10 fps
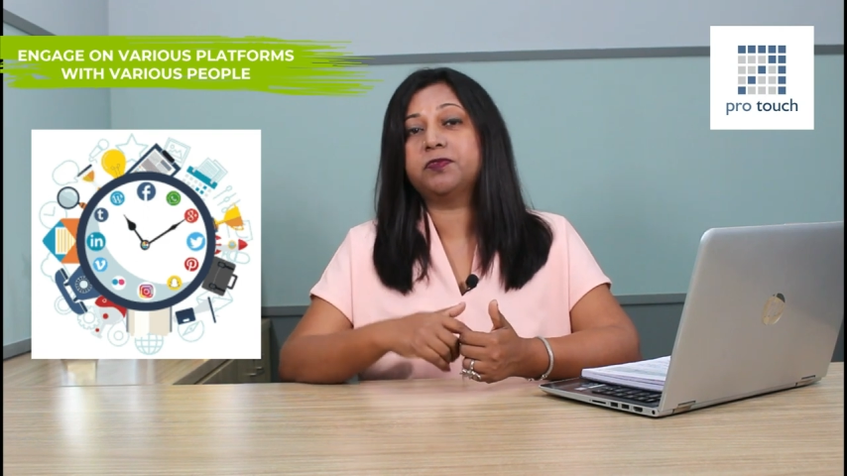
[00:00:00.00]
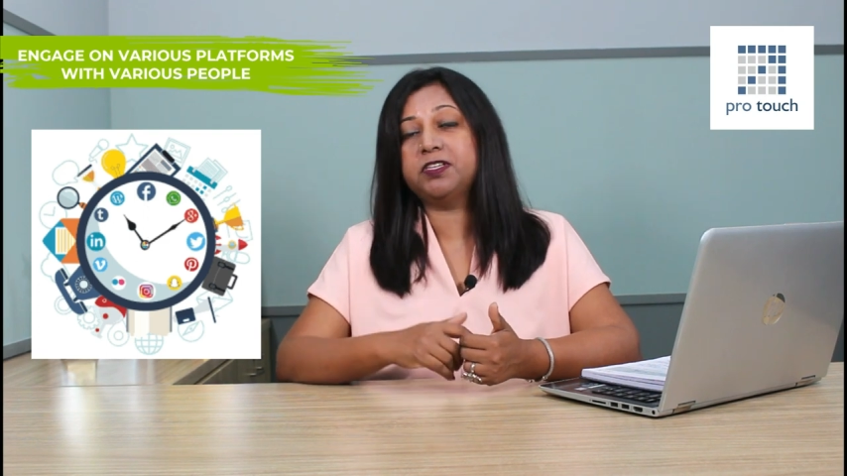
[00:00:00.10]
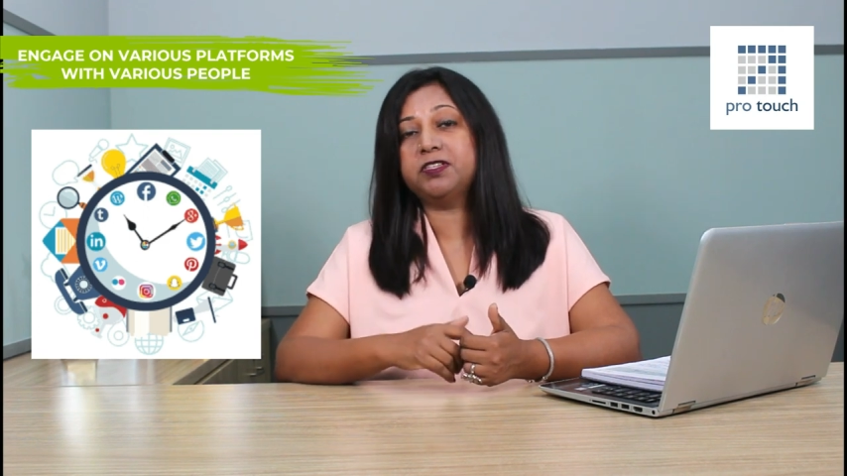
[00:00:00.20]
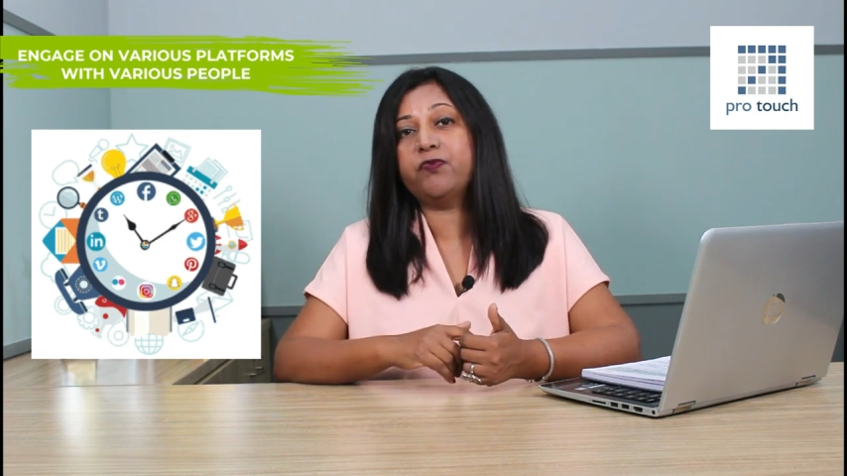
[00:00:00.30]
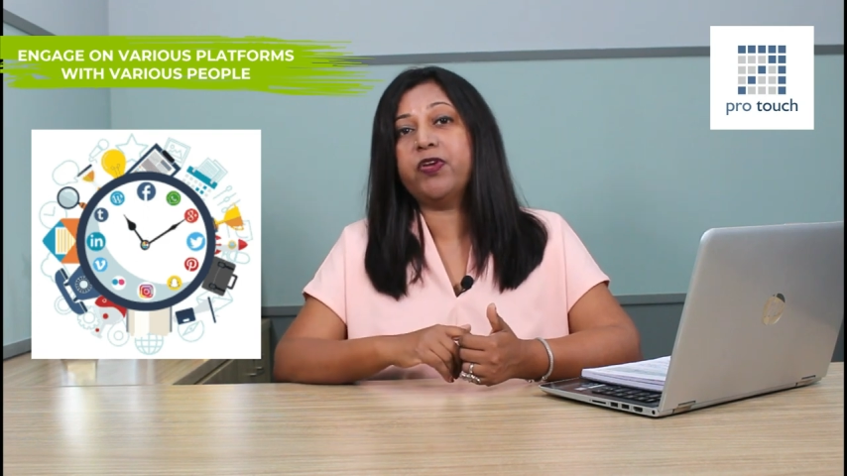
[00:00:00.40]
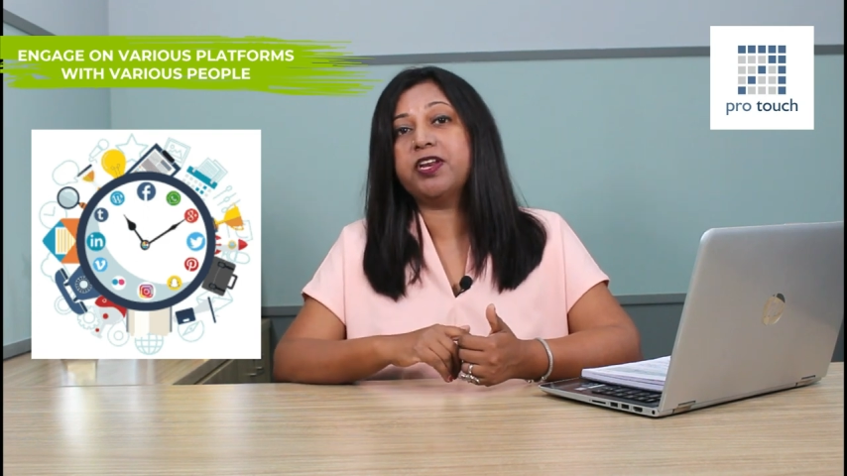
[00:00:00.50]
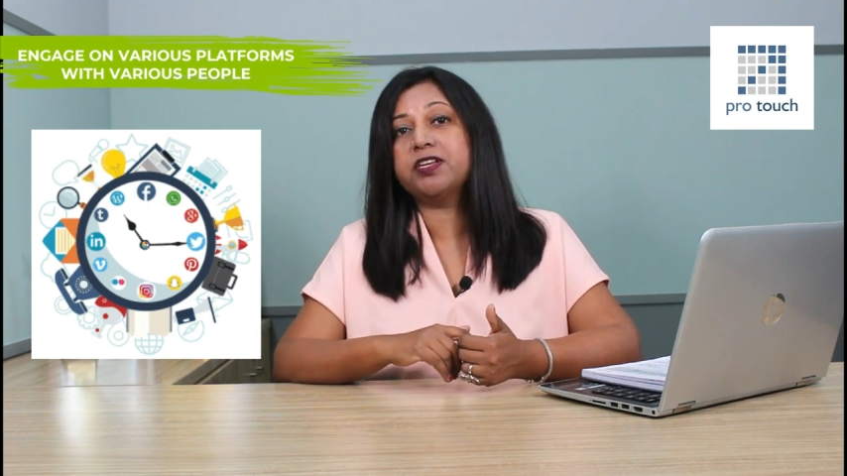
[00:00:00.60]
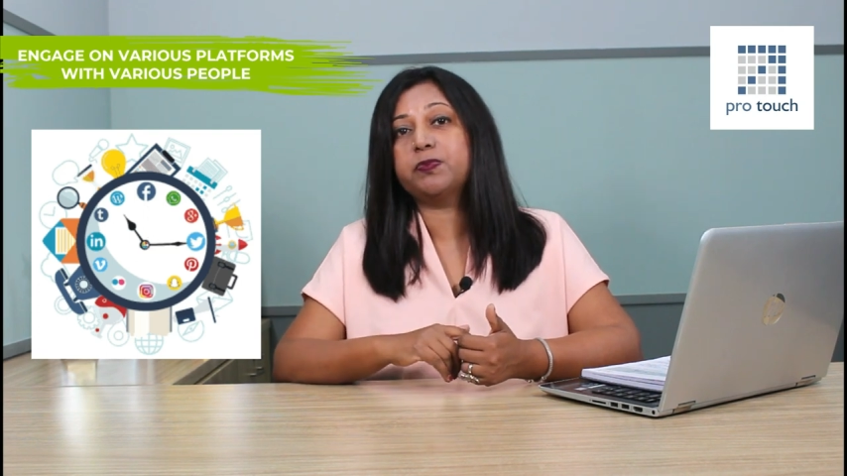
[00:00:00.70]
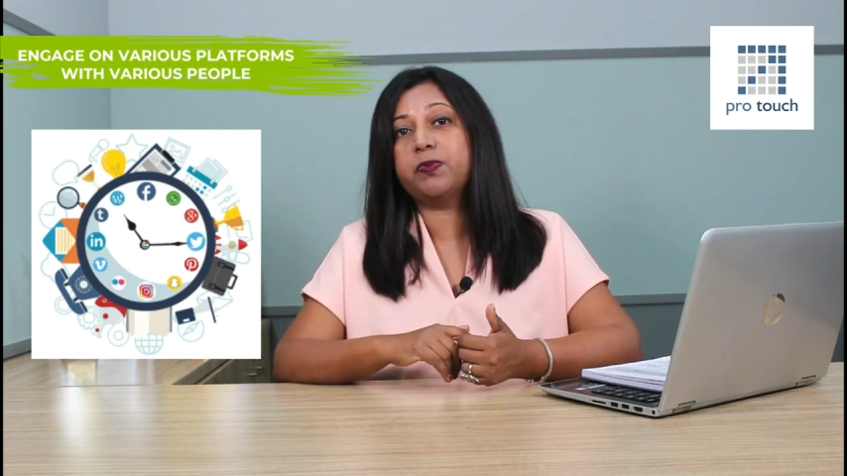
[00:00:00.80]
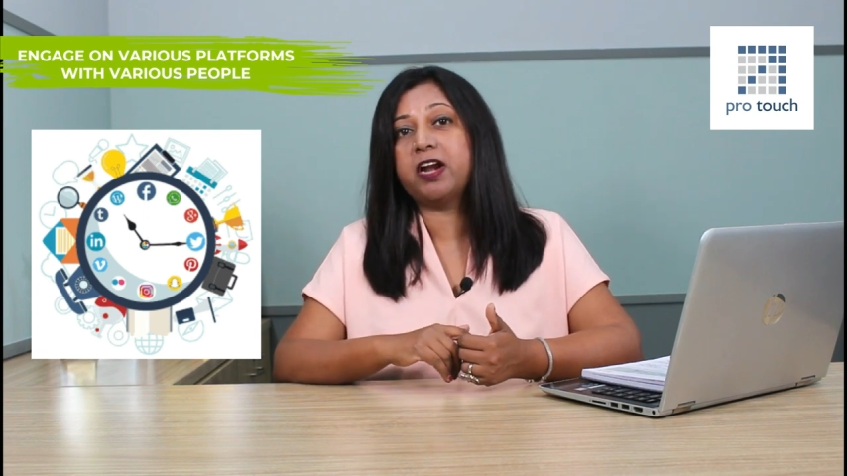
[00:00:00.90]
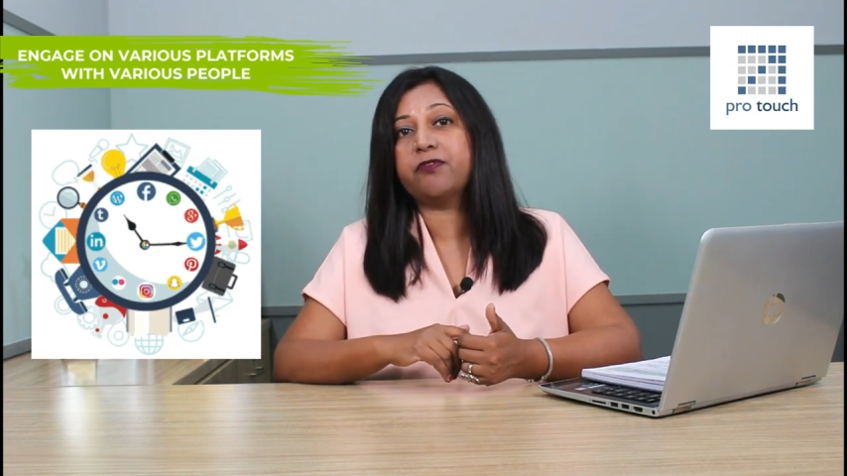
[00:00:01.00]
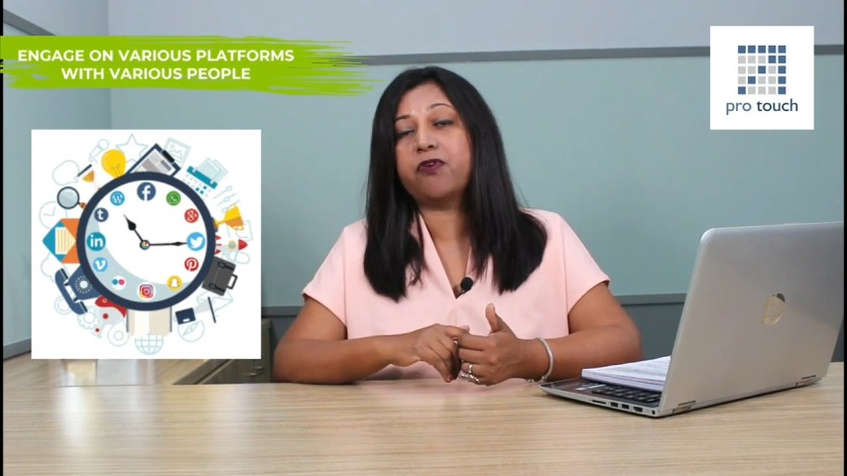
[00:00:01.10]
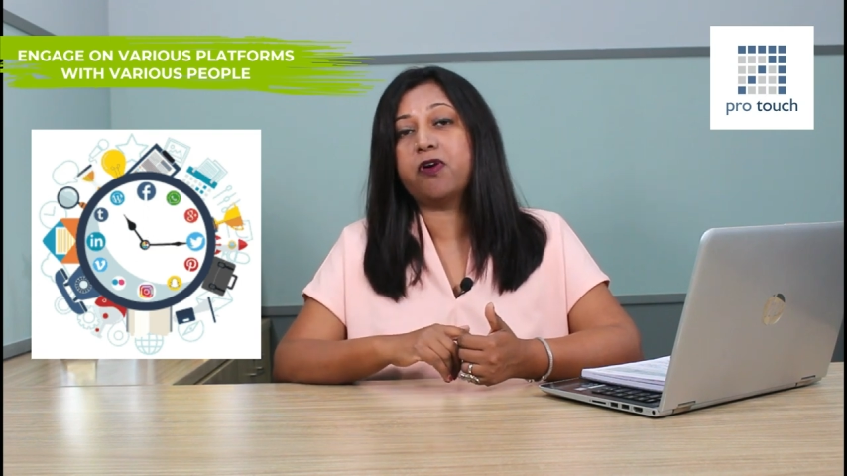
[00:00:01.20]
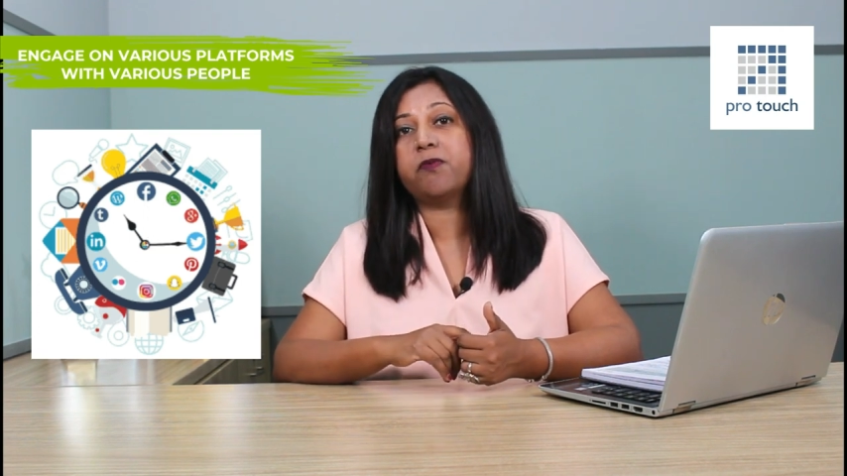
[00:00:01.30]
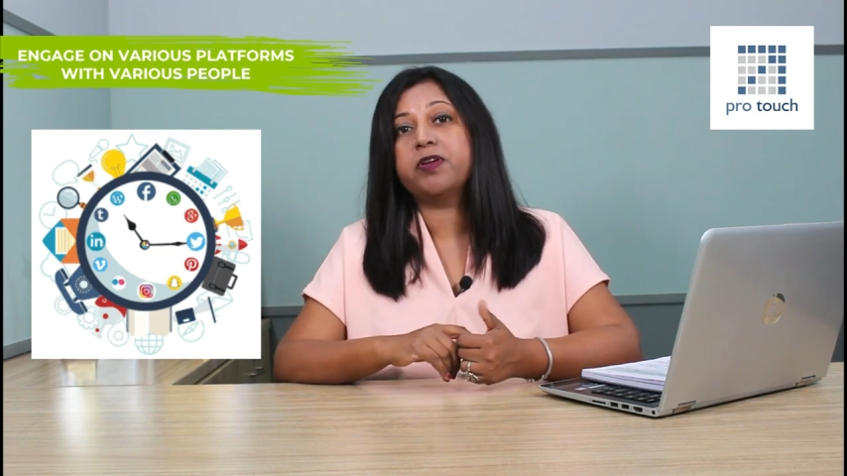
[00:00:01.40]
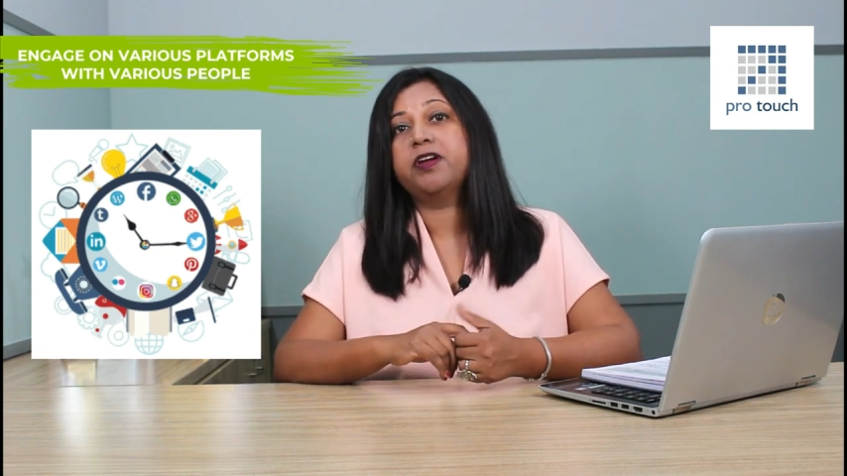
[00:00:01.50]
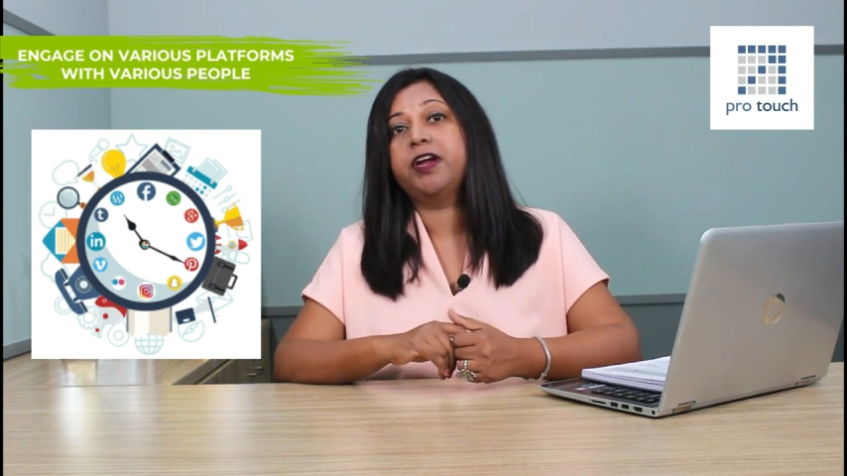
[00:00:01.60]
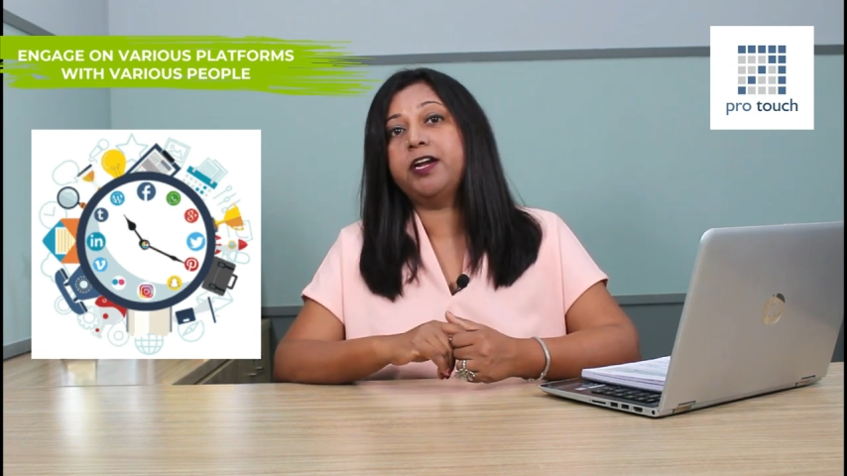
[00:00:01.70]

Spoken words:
these various platforms.